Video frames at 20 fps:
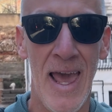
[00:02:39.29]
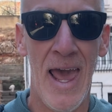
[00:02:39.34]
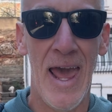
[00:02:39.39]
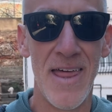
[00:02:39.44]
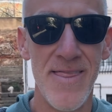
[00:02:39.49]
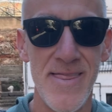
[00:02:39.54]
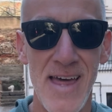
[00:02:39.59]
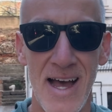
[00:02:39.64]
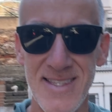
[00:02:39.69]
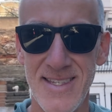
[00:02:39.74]

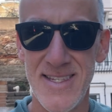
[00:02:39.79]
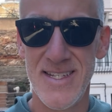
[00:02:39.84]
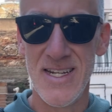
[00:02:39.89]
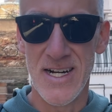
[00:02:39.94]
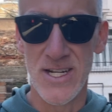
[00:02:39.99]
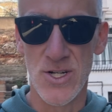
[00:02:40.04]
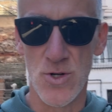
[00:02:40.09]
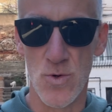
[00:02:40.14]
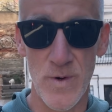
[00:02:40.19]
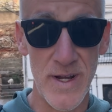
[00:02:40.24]
And that's
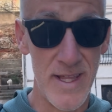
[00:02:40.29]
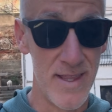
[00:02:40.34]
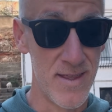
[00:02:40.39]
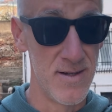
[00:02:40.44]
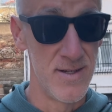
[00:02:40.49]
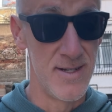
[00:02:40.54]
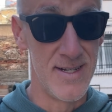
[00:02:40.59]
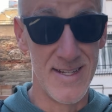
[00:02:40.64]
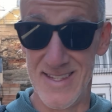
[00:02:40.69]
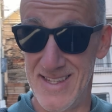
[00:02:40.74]
done with
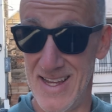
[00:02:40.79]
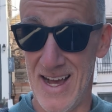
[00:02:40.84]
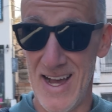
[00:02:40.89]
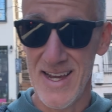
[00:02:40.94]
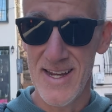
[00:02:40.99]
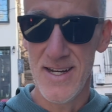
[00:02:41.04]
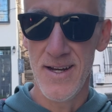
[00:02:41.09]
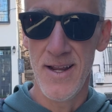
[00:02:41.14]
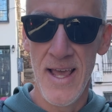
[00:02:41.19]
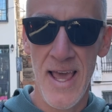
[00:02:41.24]

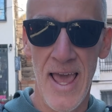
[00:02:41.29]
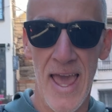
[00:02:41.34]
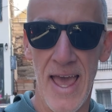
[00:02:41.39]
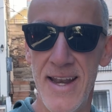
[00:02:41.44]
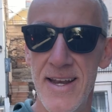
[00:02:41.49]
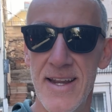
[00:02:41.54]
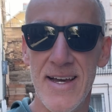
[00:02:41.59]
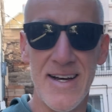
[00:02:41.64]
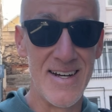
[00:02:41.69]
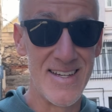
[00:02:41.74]
design
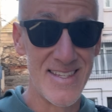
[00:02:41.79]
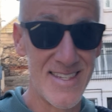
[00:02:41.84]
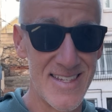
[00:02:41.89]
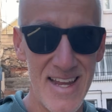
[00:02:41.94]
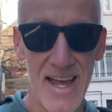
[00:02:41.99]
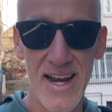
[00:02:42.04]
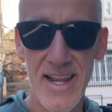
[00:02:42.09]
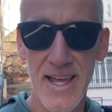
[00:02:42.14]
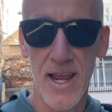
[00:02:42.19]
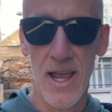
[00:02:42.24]
and
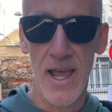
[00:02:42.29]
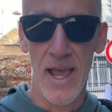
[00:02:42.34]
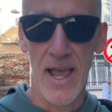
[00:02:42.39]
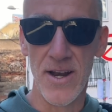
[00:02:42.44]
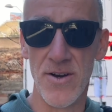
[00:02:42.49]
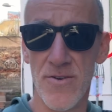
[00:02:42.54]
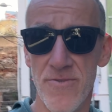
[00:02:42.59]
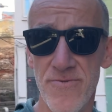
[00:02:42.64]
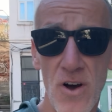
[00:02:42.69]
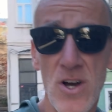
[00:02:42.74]
aesthetic
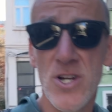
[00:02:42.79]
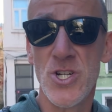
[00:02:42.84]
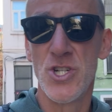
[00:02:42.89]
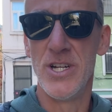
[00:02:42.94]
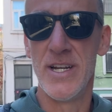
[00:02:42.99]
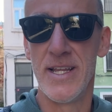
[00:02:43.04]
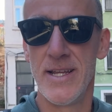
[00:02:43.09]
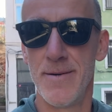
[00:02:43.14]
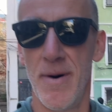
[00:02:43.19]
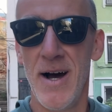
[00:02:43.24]
and
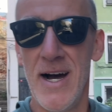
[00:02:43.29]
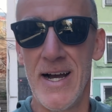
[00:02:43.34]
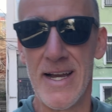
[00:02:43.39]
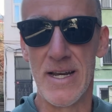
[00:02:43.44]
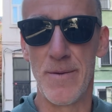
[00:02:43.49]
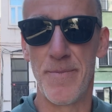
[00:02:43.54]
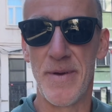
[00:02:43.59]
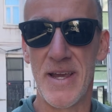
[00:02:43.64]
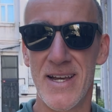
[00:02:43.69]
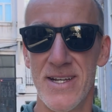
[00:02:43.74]
function in
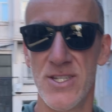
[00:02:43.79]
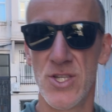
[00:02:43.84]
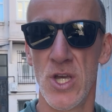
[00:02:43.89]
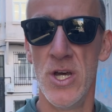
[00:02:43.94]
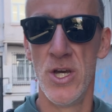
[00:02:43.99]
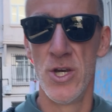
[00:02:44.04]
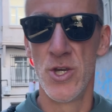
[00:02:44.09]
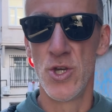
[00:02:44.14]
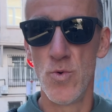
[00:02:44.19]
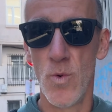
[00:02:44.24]
mind, because
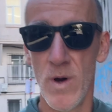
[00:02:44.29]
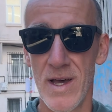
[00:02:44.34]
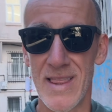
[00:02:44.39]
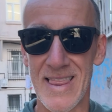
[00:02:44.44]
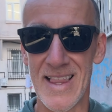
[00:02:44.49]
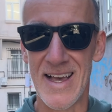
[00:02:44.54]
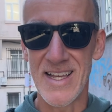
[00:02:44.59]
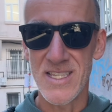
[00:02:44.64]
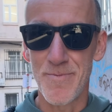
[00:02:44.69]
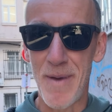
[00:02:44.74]
you
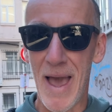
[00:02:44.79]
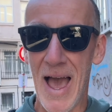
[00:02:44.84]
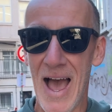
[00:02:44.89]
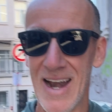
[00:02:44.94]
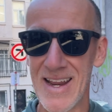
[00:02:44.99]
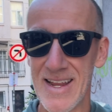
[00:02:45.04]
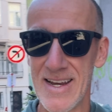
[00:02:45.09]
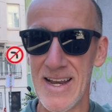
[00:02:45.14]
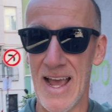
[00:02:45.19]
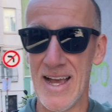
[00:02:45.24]
want less
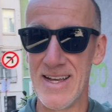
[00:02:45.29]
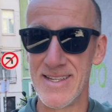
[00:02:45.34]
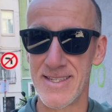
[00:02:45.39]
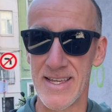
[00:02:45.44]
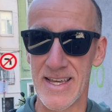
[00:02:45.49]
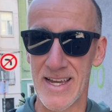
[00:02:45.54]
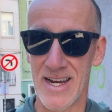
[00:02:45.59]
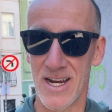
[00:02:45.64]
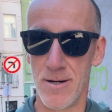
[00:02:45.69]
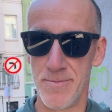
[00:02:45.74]
padding as
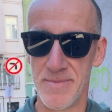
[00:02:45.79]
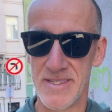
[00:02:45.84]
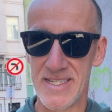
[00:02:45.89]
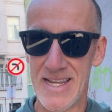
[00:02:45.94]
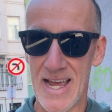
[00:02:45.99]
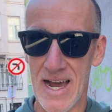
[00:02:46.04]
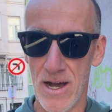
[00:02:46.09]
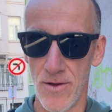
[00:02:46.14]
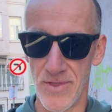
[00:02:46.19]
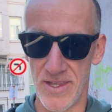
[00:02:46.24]
it comes
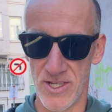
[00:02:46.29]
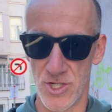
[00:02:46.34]
down the